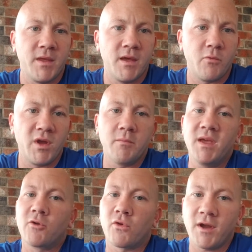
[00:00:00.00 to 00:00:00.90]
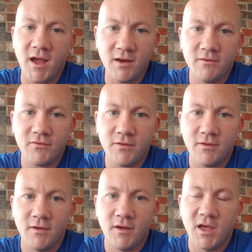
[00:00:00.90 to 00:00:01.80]
we can be creative,
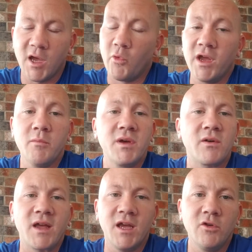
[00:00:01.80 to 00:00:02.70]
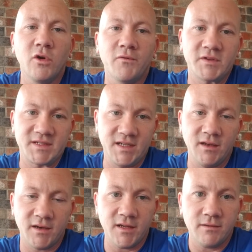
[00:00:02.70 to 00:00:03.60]
and we can build an indoor
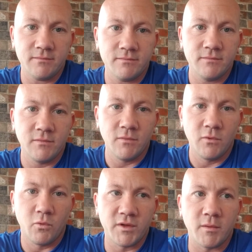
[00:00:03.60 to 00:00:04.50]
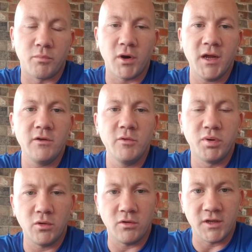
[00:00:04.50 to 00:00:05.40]
facility with a brand new
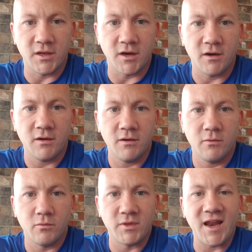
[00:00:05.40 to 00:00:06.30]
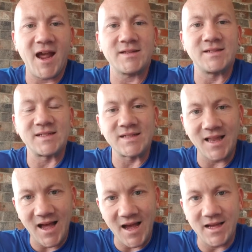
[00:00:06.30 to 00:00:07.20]
pool in there that has the
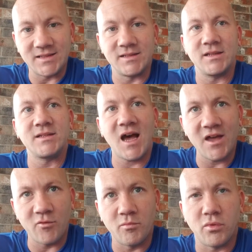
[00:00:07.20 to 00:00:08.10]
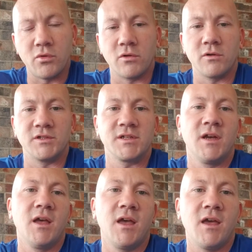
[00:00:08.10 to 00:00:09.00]
slides and the diving boards,
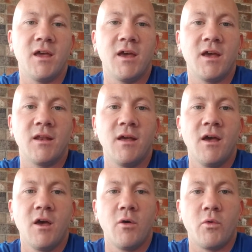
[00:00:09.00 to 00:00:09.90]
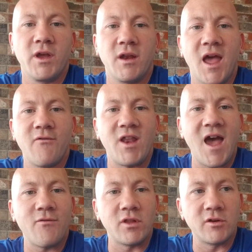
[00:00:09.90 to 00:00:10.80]
and we can even
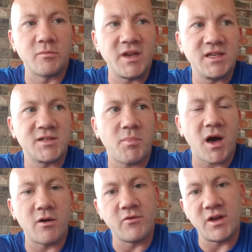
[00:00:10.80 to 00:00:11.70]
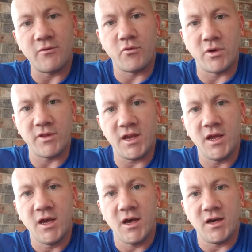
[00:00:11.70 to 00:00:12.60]
have a little bitty spot over there for the
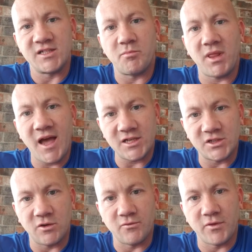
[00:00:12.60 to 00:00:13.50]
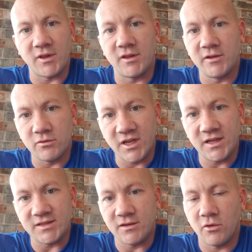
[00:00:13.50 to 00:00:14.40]
splash zone for the little
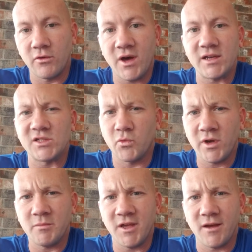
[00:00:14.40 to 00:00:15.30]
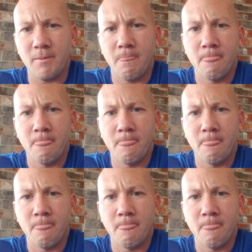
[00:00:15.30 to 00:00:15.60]
kids that don't know how to swim yet.